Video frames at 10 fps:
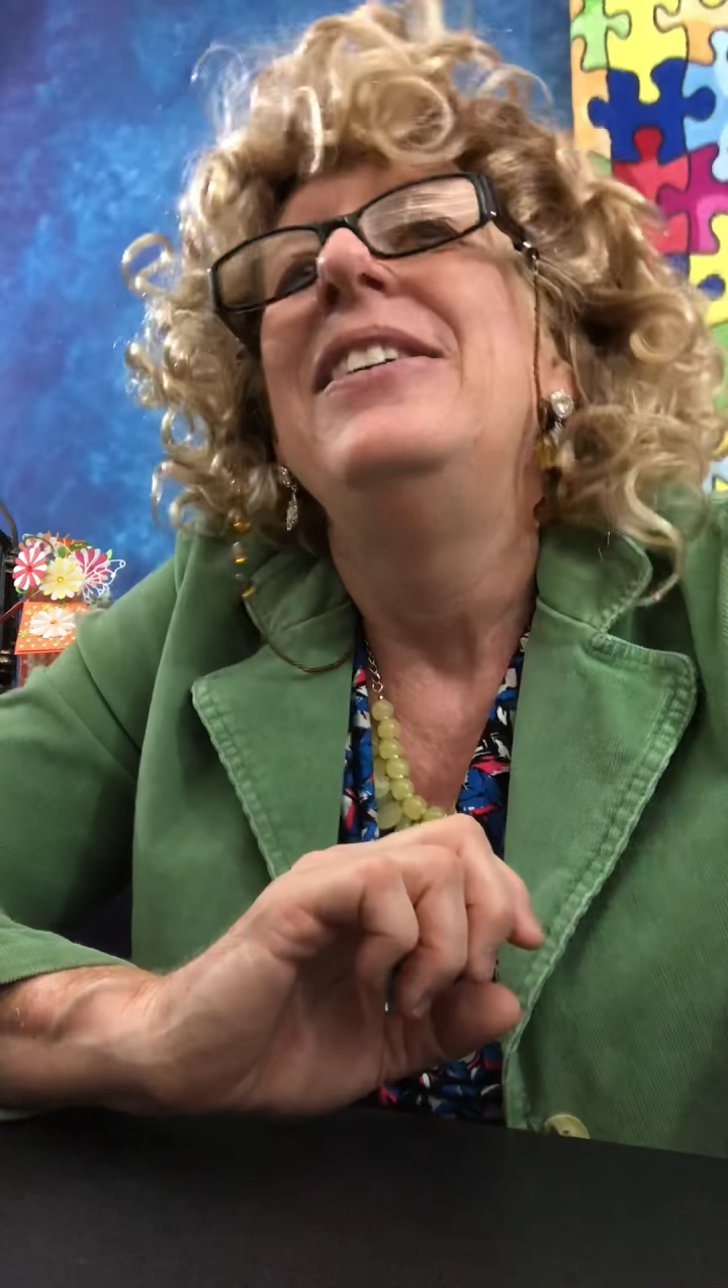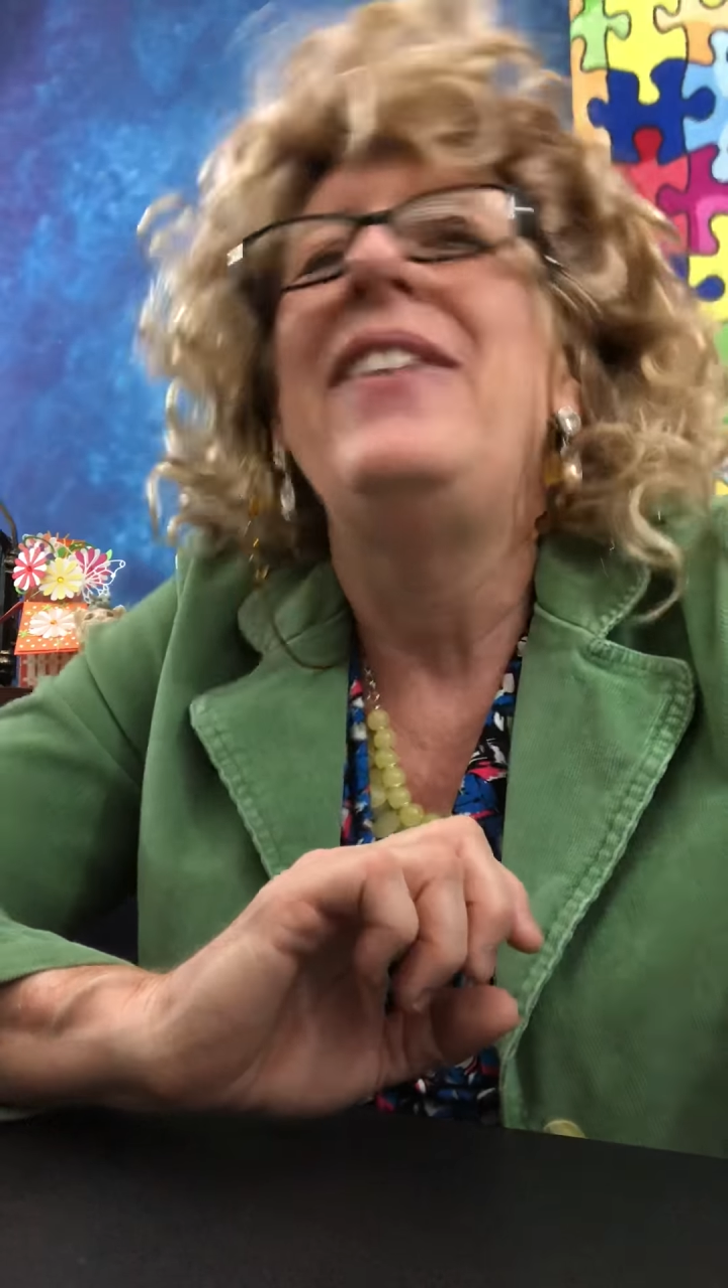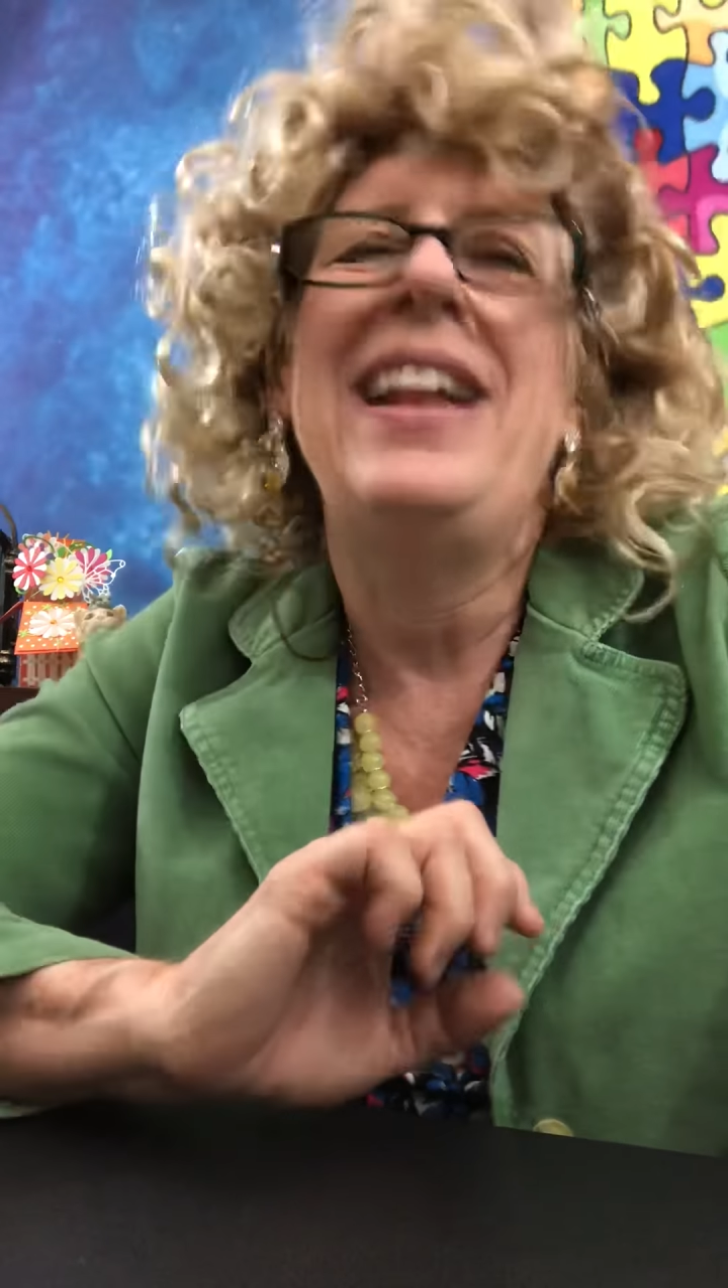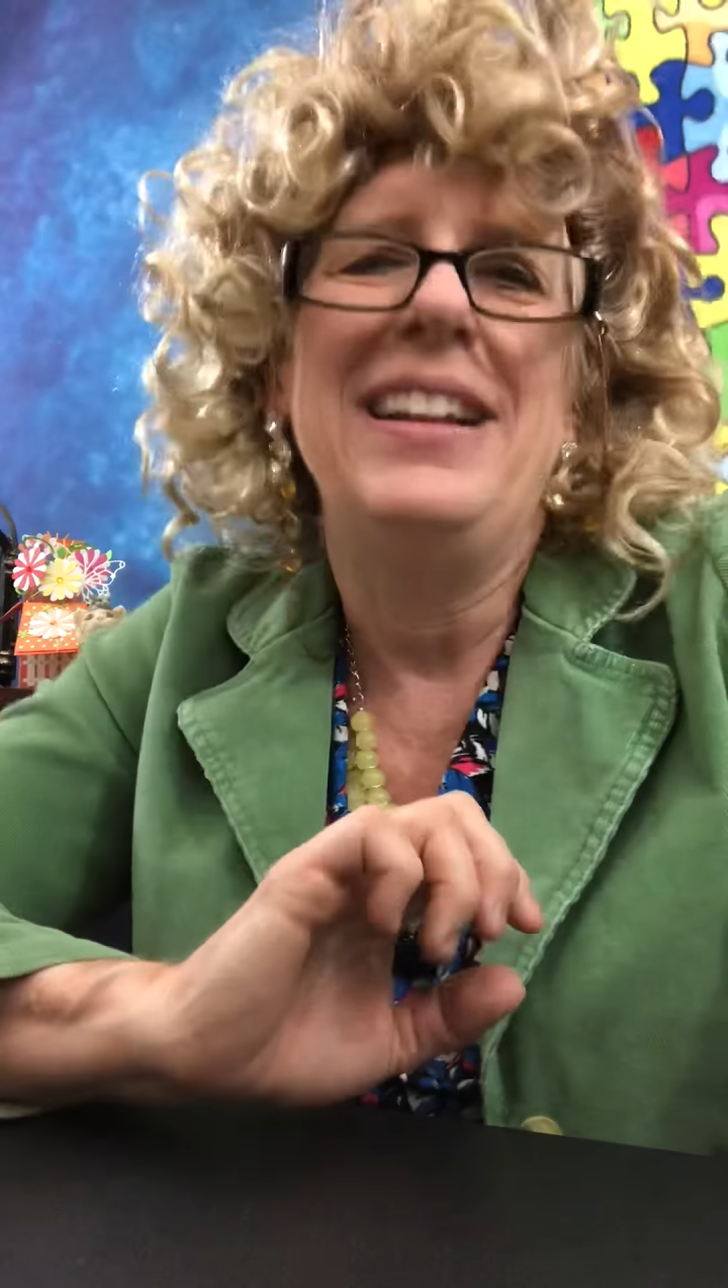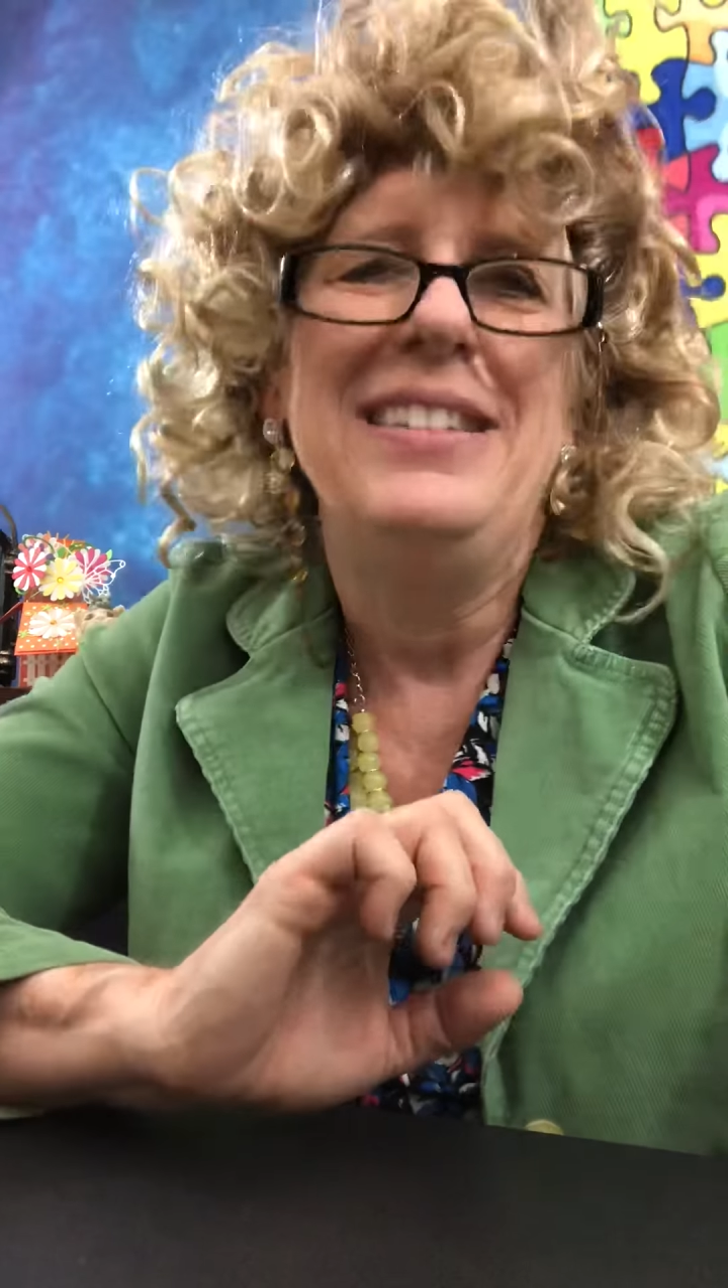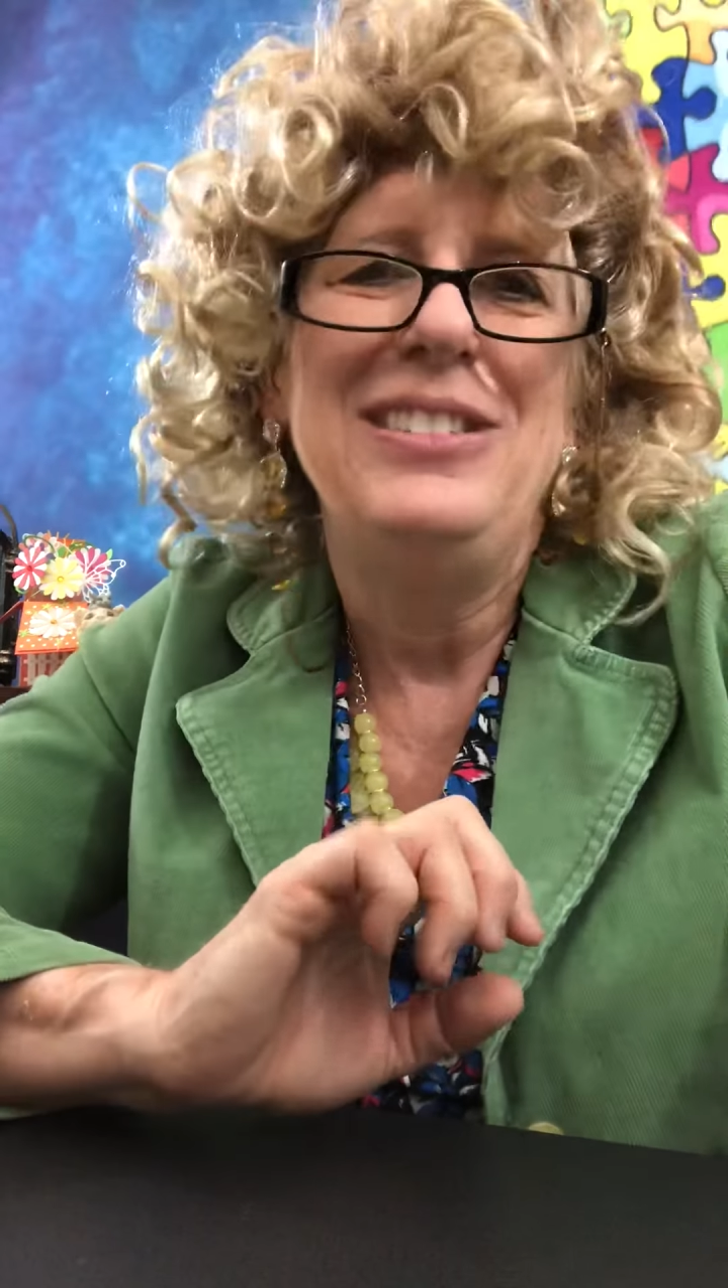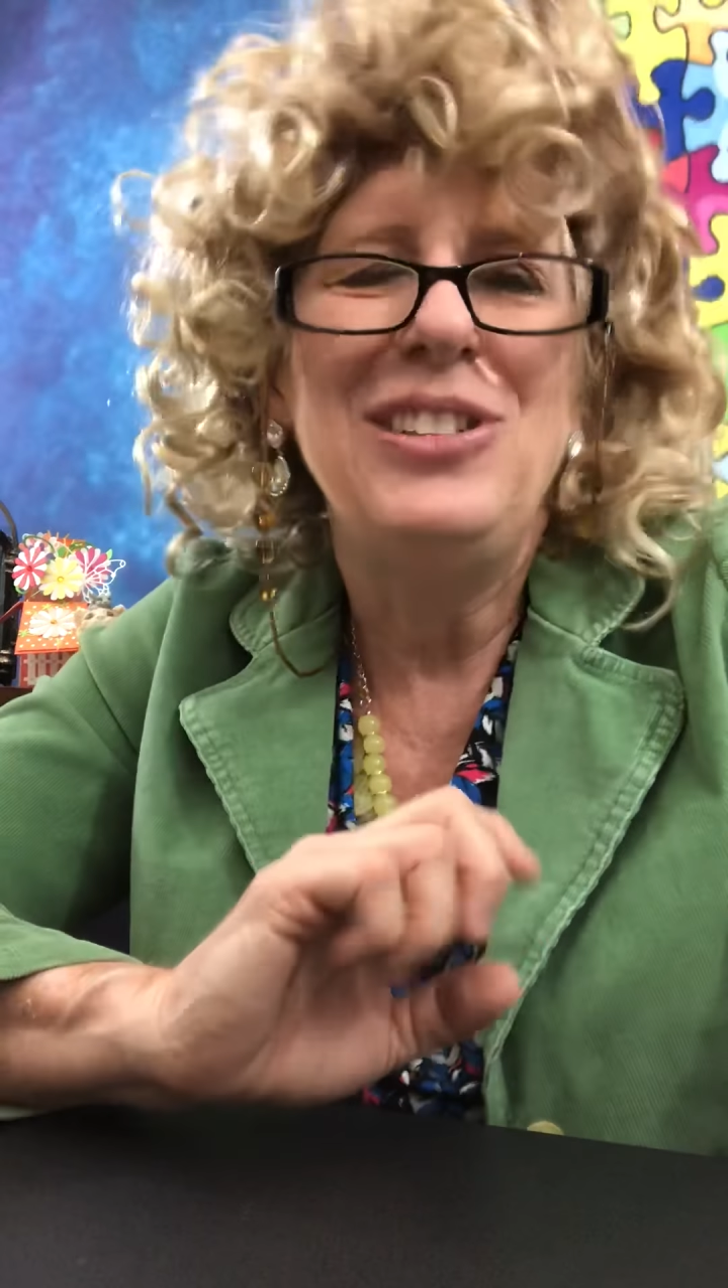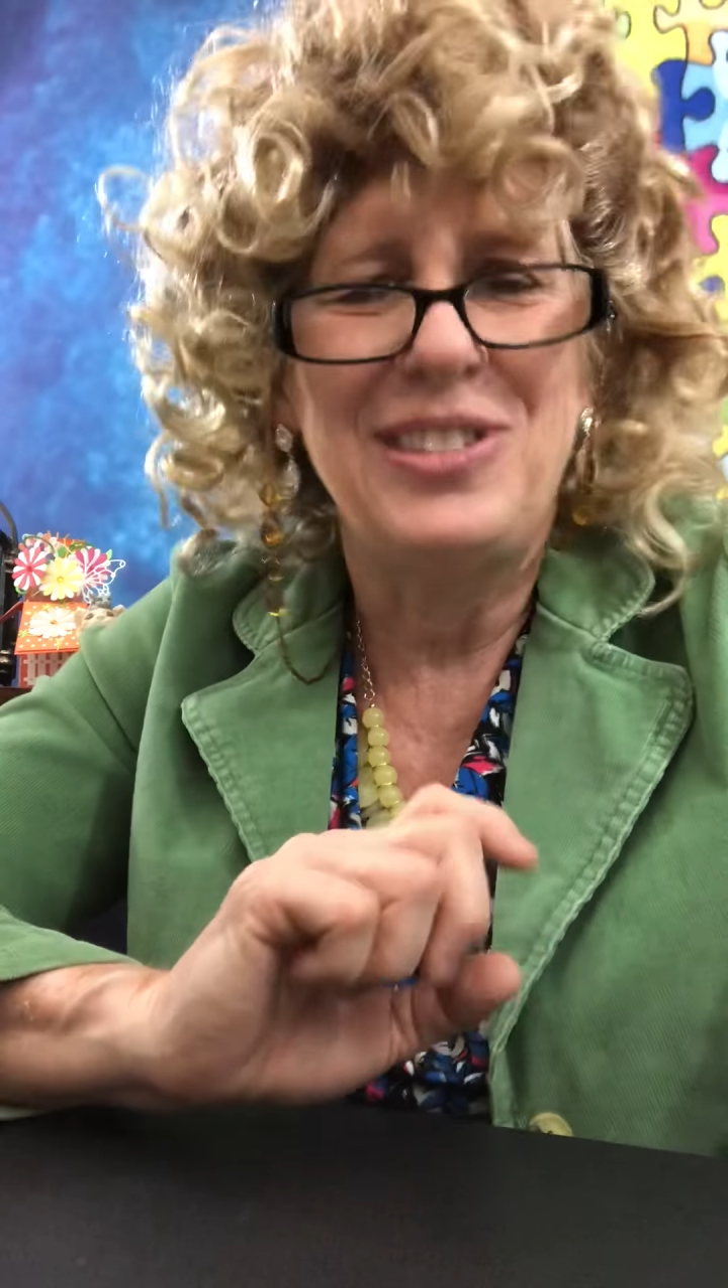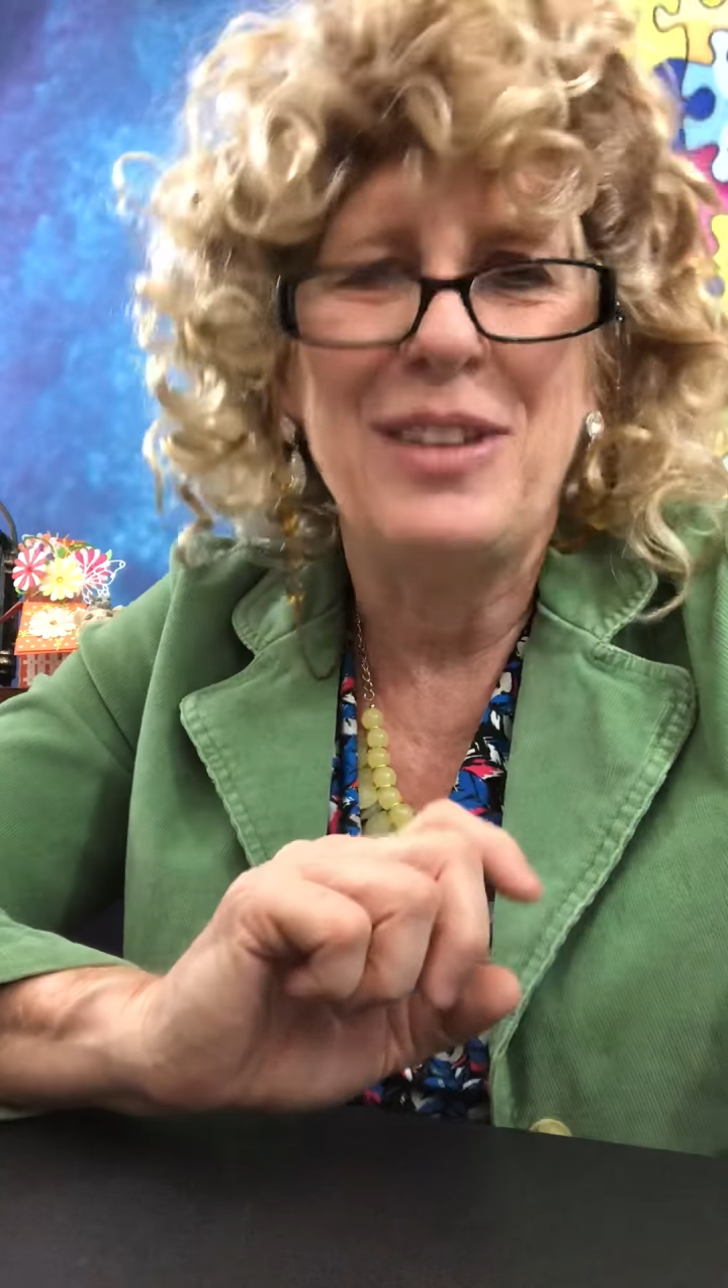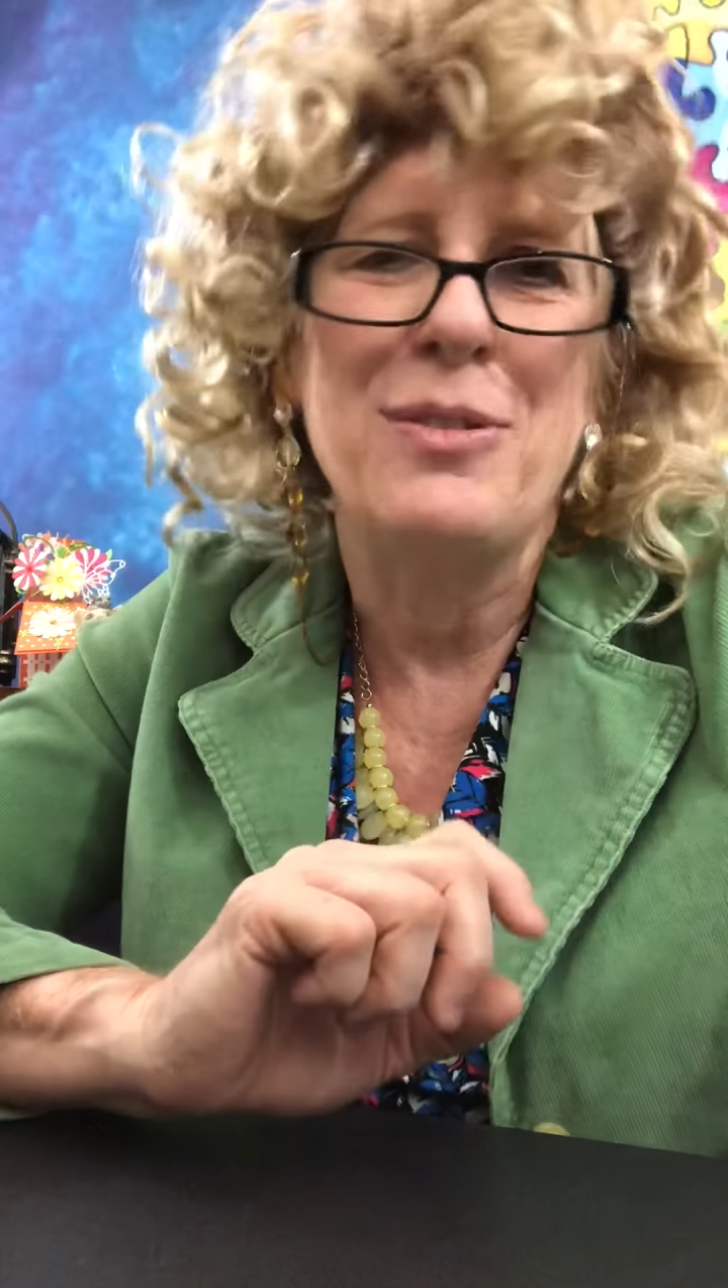Well,
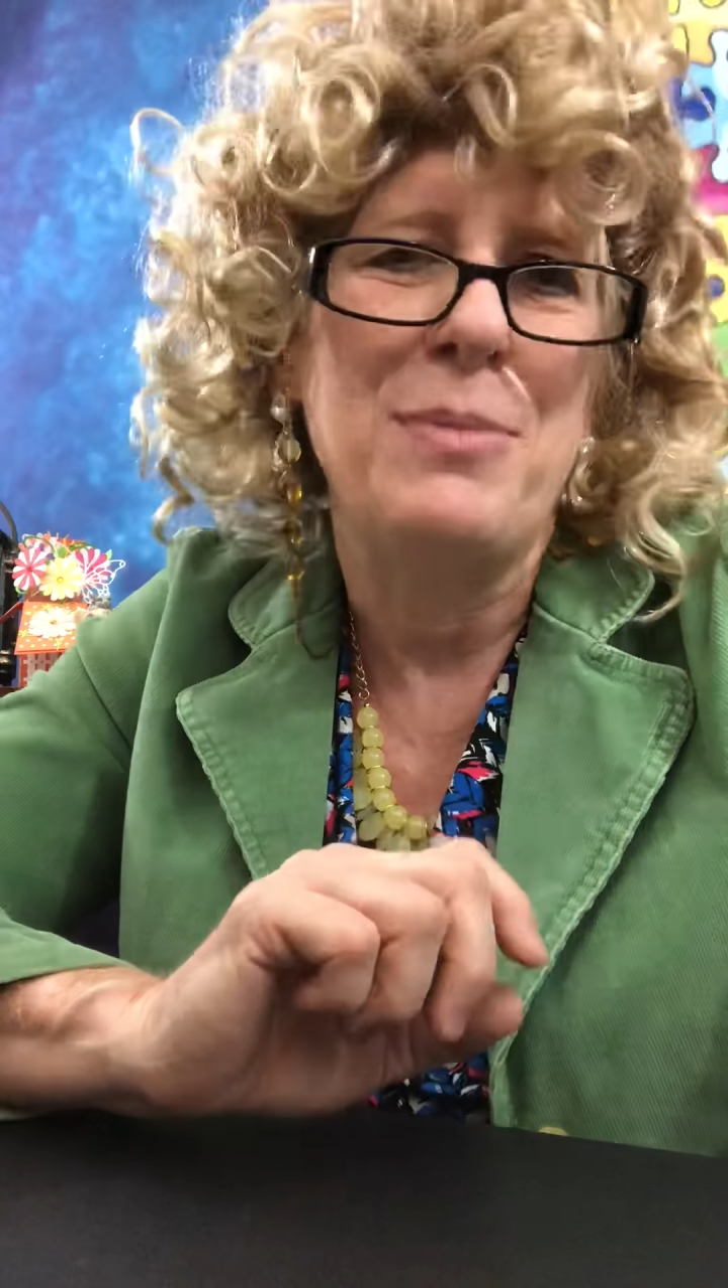just gives